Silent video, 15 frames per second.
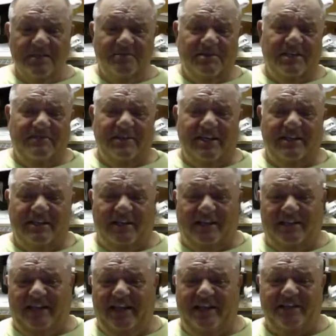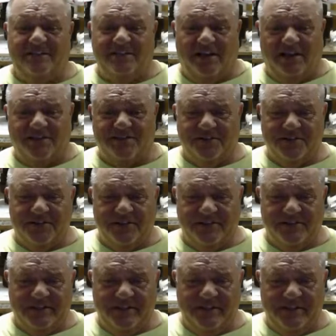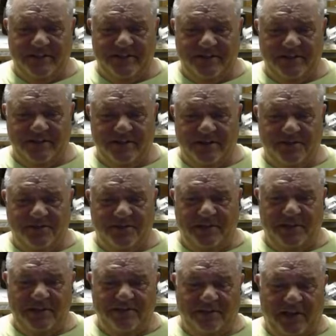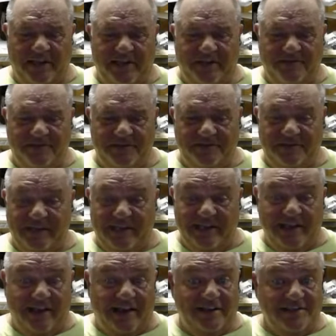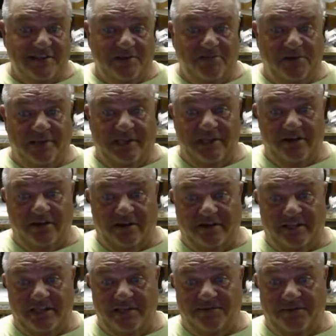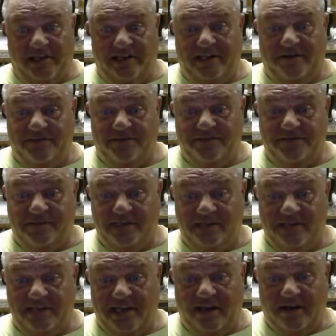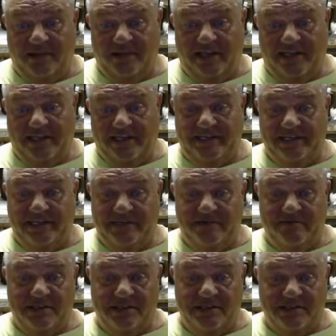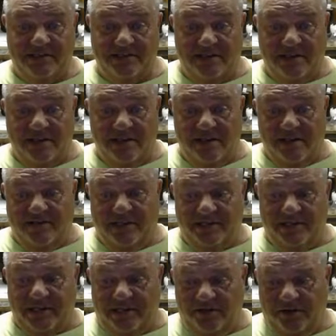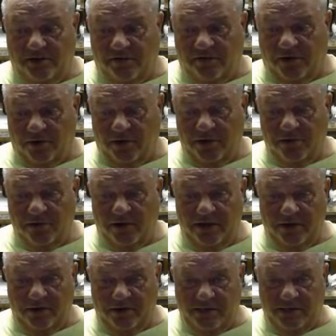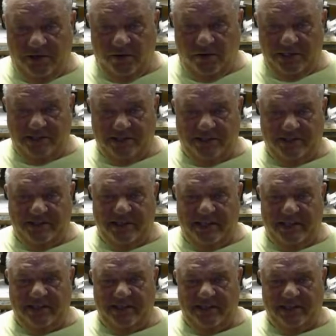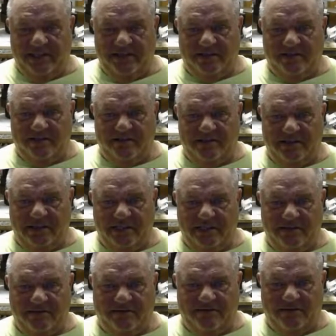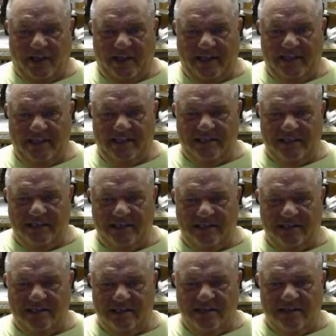But I've got a lot of hand tossers as it is, with the E-flite F-15. I was going to put gear on the E-flite F-15. Now I'm glad I didn't because I don't know if our runway, what it's going to take to get it flyy again.